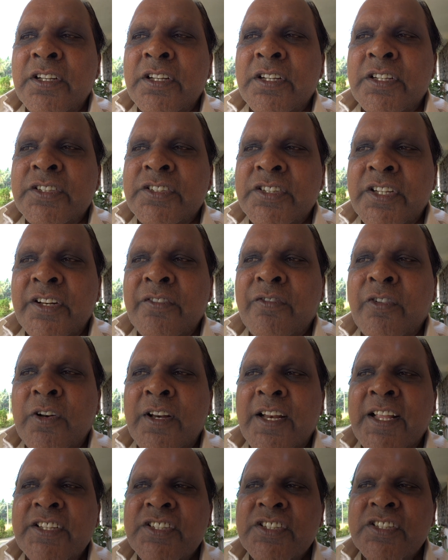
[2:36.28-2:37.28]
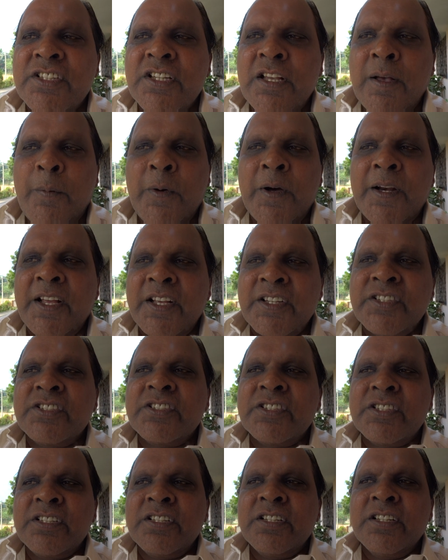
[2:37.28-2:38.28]
the sinfulness upon
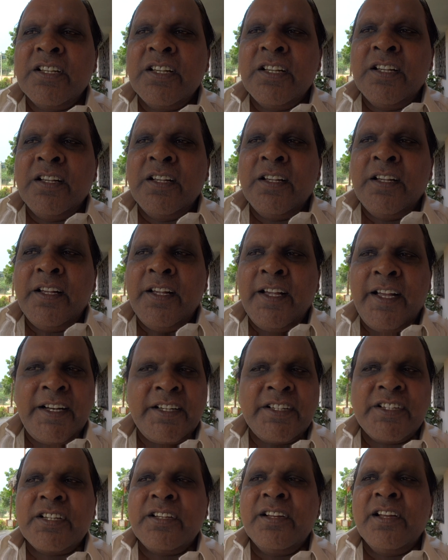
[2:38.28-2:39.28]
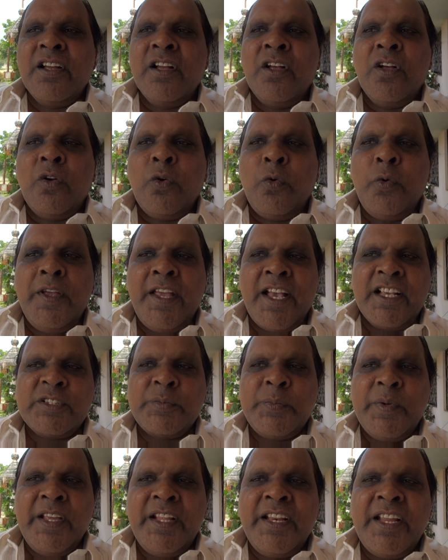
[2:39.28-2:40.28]
us, yet we
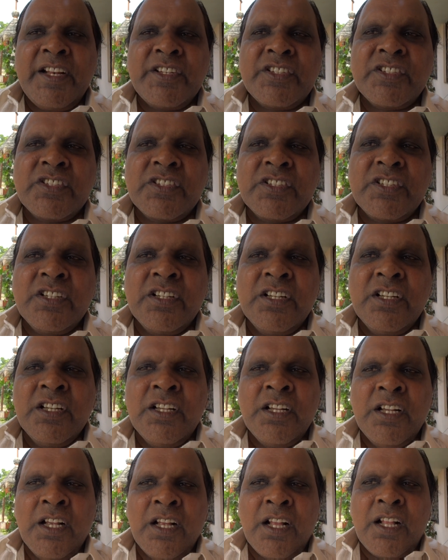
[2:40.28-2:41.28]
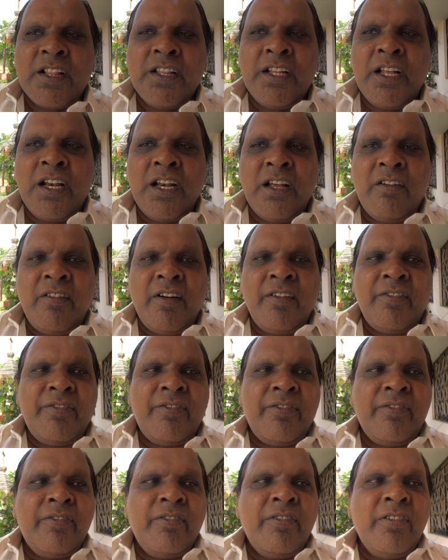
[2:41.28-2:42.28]
experience the love
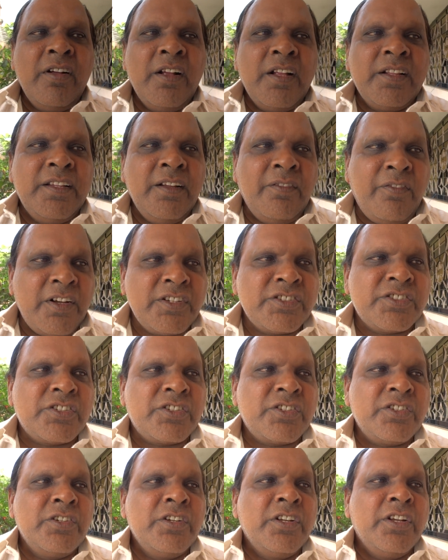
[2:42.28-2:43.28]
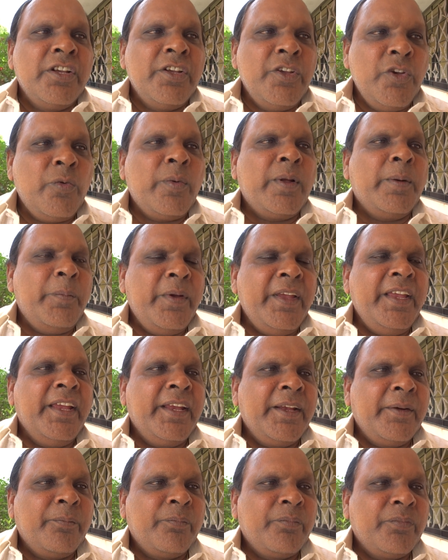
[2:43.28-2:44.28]
of the first human
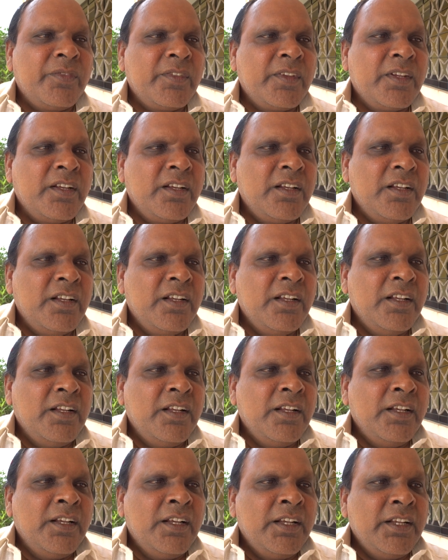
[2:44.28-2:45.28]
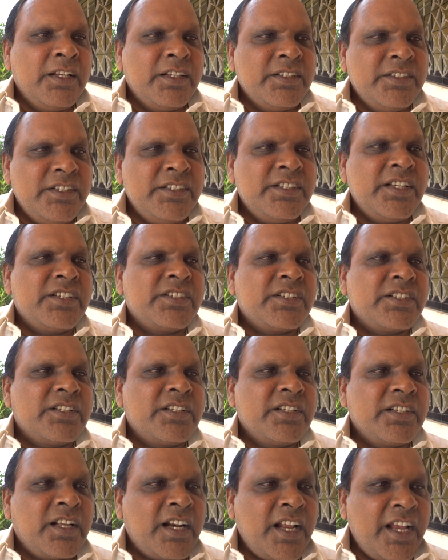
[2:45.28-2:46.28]
being.
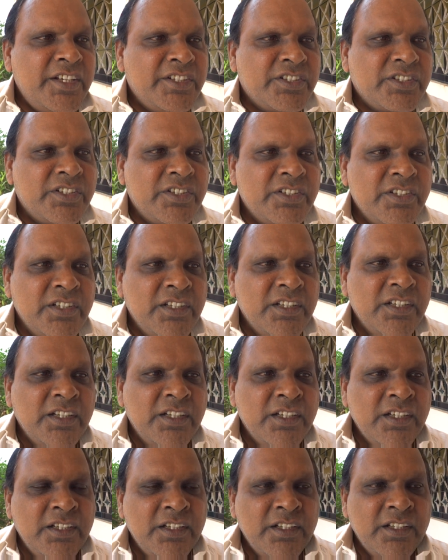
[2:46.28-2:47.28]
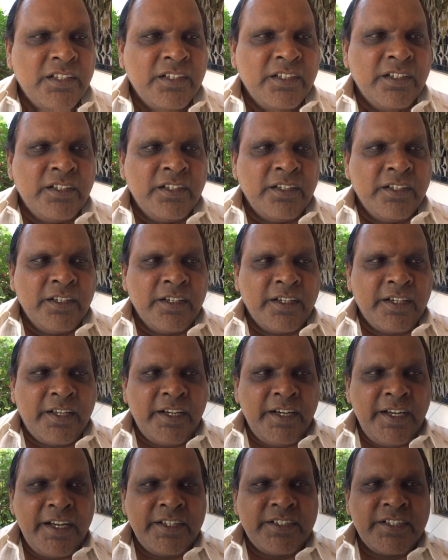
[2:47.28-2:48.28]
Jesus Christ,
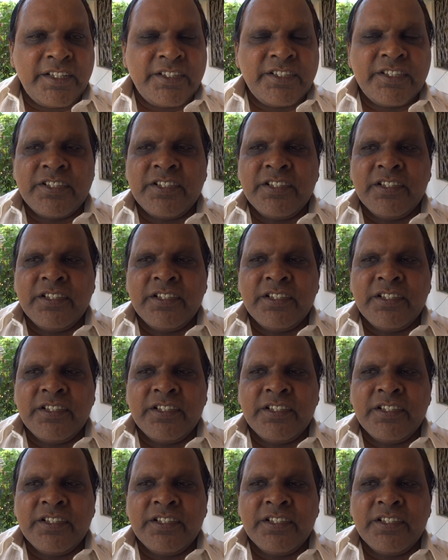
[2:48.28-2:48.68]
created